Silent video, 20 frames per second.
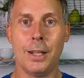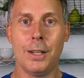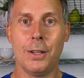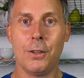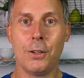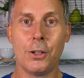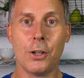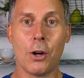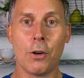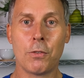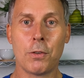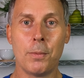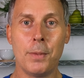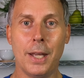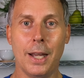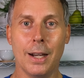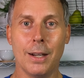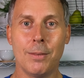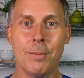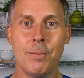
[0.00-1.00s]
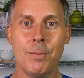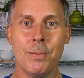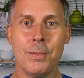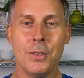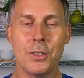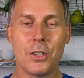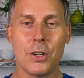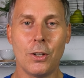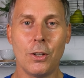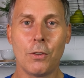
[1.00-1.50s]
and then you go from there.
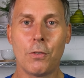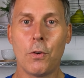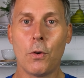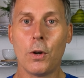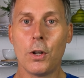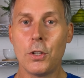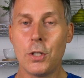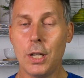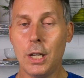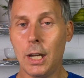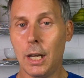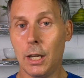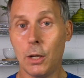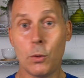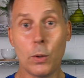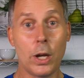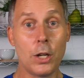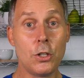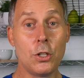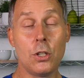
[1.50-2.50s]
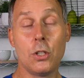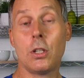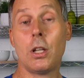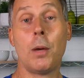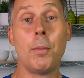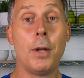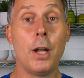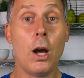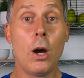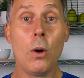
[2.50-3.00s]
So look forward to seeing any questions,
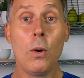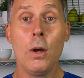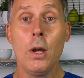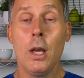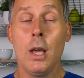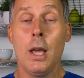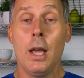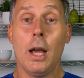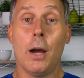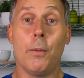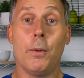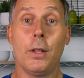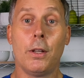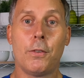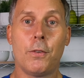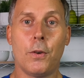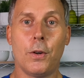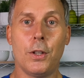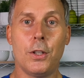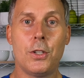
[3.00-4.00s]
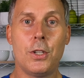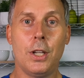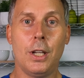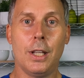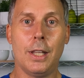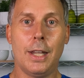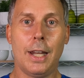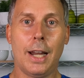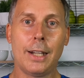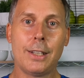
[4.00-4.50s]
let me know, and we look forward to seeing
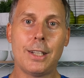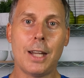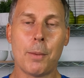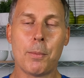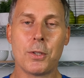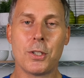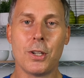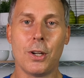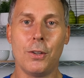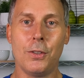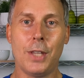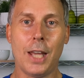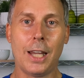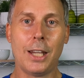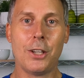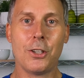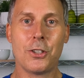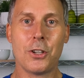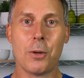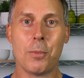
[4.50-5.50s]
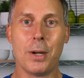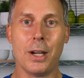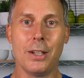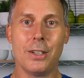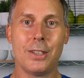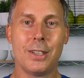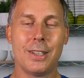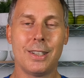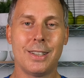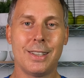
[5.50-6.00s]
you in the next episode. Thank you so
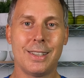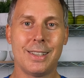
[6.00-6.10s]
much.